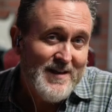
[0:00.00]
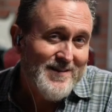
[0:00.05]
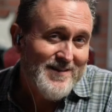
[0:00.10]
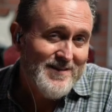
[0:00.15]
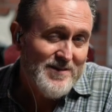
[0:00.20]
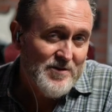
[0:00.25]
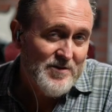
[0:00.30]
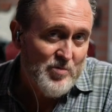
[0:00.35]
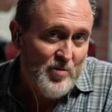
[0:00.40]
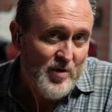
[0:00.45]

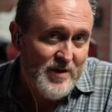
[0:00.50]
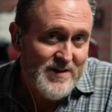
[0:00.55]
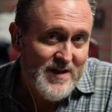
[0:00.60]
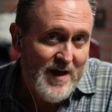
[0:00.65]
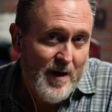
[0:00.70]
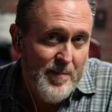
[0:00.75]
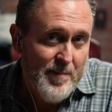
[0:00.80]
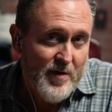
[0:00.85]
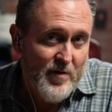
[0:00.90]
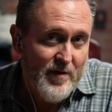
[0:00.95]
This is one
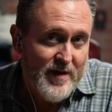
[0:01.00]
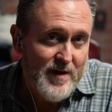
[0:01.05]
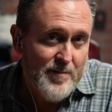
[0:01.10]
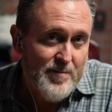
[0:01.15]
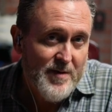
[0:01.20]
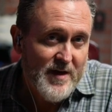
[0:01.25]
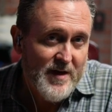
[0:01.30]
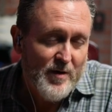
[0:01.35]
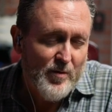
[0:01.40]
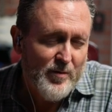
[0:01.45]
topic where I keep
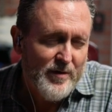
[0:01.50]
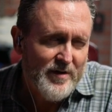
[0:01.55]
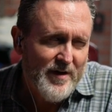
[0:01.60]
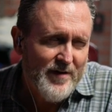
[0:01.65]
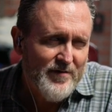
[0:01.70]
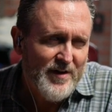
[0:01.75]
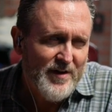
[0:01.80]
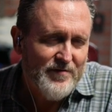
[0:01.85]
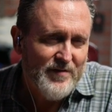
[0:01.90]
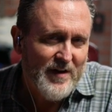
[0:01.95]
thinking we don't
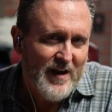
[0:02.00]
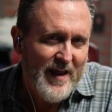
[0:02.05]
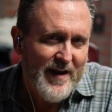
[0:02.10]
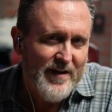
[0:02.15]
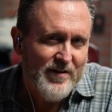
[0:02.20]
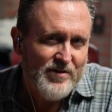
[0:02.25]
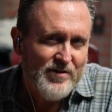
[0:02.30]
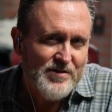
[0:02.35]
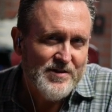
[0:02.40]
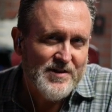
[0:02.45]
have enough
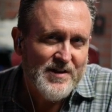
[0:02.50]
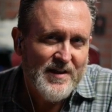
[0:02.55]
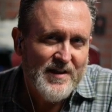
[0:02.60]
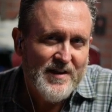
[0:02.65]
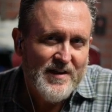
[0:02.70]
letters